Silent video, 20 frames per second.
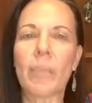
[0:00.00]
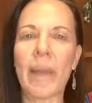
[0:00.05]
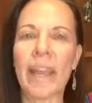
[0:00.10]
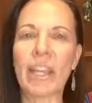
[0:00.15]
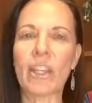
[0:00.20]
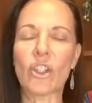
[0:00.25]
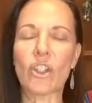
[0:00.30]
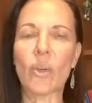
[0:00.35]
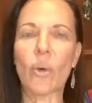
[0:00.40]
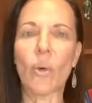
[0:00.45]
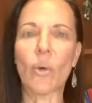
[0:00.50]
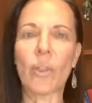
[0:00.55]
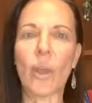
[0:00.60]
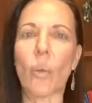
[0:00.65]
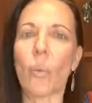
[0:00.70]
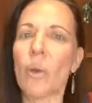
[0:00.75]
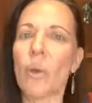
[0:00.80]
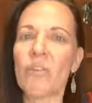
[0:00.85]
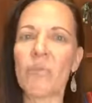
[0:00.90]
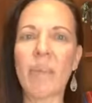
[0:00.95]
to make sure
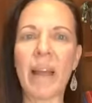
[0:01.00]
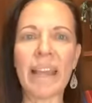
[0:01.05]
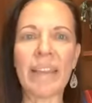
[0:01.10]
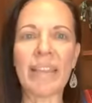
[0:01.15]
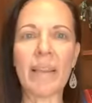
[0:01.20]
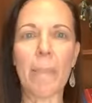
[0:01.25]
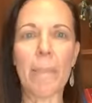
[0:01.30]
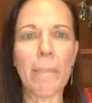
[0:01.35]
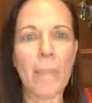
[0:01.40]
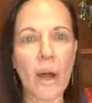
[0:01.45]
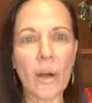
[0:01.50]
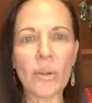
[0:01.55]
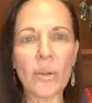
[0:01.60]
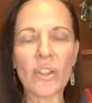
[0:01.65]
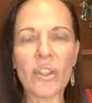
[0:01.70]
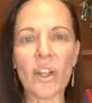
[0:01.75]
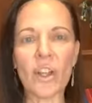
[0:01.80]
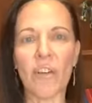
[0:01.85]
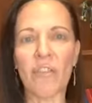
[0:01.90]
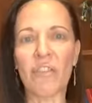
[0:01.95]
that we've made the
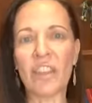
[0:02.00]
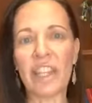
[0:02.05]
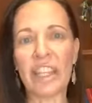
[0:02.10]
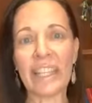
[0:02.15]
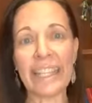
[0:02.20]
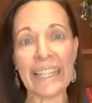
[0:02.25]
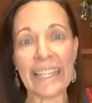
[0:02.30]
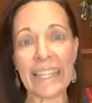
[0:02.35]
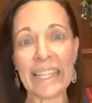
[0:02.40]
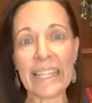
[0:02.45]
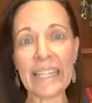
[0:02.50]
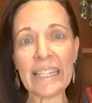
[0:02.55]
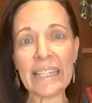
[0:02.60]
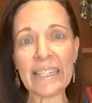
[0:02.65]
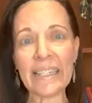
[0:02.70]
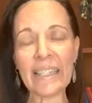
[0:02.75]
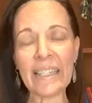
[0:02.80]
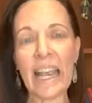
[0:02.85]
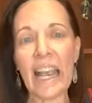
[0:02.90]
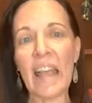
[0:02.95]
most of the
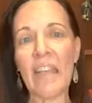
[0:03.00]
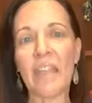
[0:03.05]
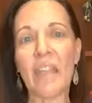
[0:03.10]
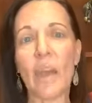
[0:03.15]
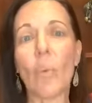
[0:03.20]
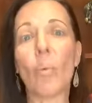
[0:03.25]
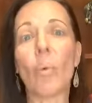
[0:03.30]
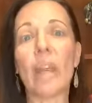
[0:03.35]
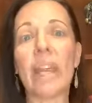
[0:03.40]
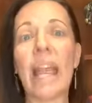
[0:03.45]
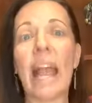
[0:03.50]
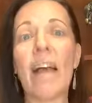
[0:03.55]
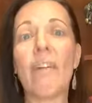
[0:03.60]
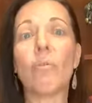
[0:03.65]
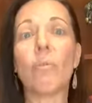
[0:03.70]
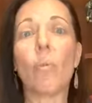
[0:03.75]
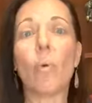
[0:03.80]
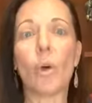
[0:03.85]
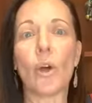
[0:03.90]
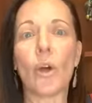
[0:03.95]
years that we have
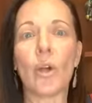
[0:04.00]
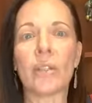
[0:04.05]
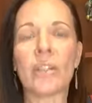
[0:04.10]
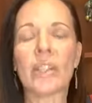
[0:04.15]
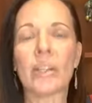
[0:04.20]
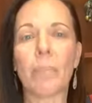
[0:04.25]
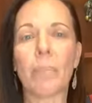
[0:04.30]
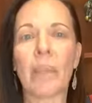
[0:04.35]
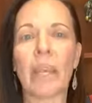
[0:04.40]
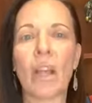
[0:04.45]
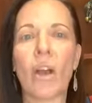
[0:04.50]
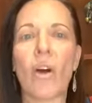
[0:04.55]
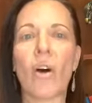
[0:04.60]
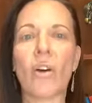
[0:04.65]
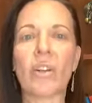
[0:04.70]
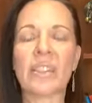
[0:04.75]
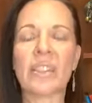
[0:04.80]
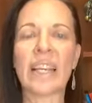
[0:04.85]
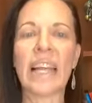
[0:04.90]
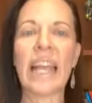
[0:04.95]
worked
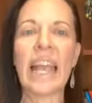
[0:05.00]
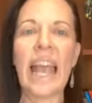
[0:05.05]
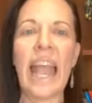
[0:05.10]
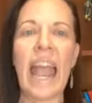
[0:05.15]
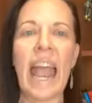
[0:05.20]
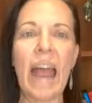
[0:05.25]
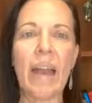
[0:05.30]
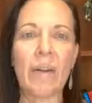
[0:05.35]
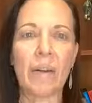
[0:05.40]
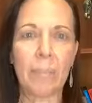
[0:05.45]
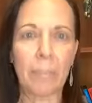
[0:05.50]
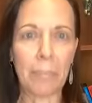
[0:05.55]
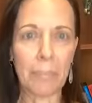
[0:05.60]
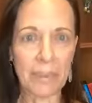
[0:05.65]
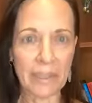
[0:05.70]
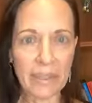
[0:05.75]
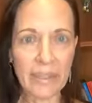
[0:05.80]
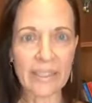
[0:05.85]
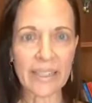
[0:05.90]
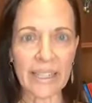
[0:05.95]
because our
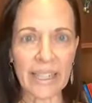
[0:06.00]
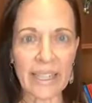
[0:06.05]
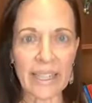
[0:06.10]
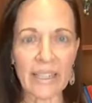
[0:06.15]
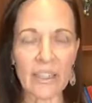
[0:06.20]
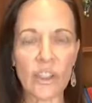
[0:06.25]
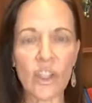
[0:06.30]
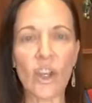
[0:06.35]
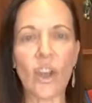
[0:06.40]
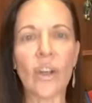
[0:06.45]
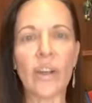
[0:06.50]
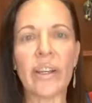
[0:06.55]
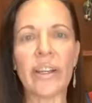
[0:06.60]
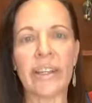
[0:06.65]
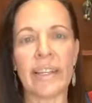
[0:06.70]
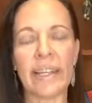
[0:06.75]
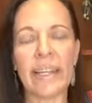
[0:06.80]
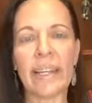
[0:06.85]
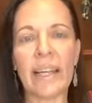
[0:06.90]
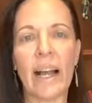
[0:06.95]
ability to earn
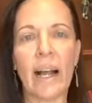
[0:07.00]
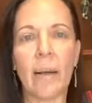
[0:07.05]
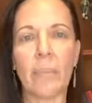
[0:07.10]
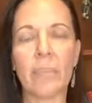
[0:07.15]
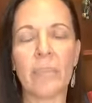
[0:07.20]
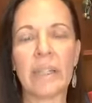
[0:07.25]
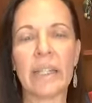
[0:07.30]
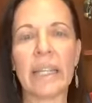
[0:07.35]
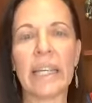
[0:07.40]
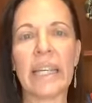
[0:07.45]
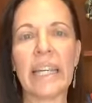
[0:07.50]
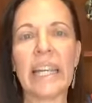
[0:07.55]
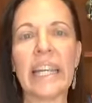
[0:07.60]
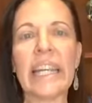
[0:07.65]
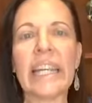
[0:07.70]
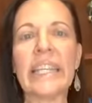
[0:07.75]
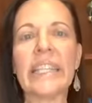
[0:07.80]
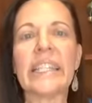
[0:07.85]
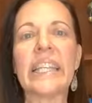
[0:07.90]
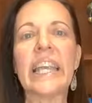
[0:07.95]
an income
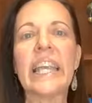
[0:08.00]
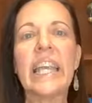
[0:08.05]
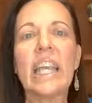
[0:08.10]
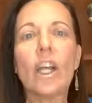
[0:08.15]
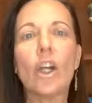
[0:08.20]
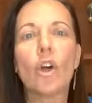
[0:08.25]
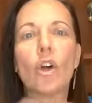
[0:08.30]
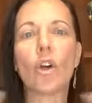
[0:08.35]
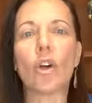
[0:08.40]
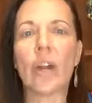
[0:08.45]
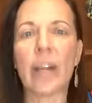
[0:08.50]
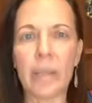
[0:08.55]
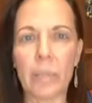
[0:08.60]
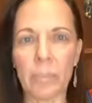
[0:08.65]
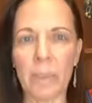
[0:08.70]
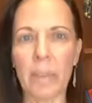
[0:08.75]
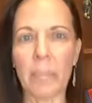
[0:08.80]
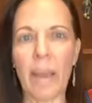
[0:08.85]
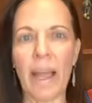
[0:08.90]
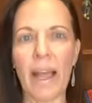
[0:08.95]
is
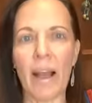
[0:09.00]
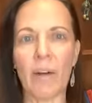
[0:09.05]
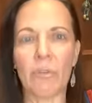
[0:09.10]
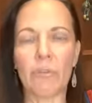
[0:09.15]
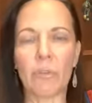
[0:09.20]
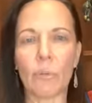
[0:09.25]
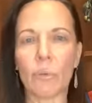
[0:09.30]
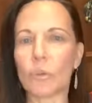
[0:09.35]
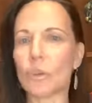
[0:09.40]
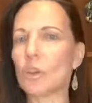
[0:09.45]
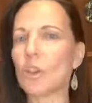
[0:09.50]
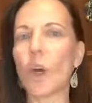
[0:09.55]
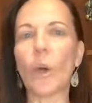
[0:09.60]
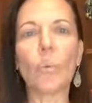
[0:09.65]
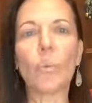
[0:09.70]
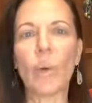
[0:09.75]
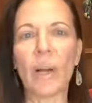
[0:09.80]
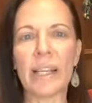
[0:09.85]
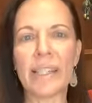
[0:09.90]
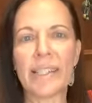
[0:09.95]
incredibly powerful.
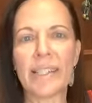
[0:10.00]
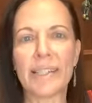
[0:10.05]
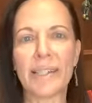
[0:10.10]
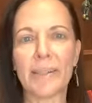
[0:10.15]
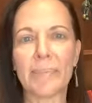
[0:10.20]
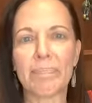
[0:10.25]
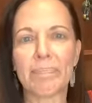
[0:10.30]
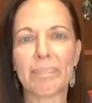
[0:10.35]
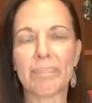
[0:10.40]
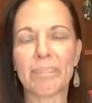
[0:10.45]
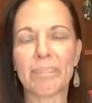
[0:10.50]
Don't waste it.